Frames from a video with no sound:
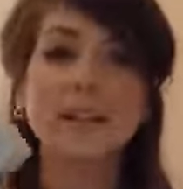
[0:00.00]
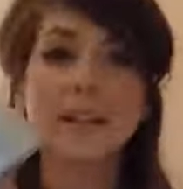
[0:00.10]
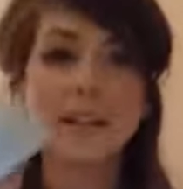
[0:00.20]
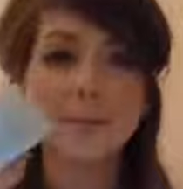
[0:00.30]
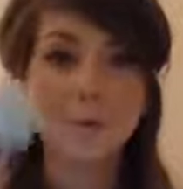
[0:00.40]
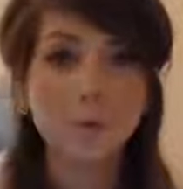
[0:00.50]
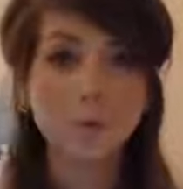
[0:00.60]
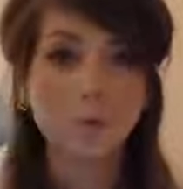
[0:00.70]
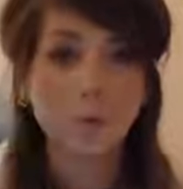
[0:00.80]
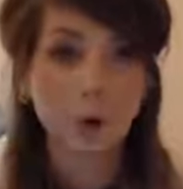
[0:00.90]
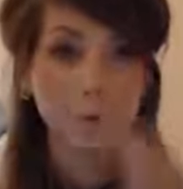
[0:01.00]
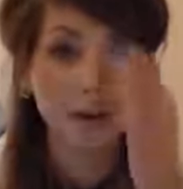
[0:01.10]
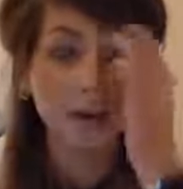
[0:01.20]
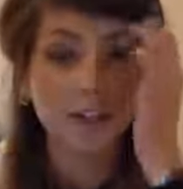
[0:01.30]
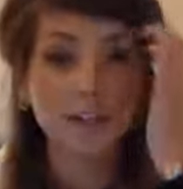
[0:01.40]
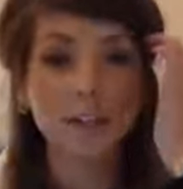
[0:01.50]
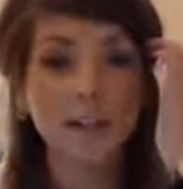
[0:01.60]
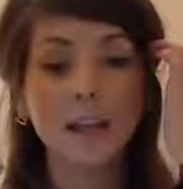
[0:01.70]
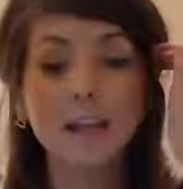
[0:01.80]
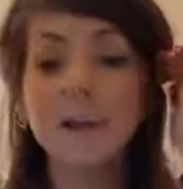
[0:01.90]
This is for normal to combination
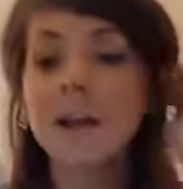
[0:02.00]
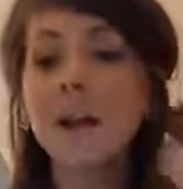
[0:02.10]
skin.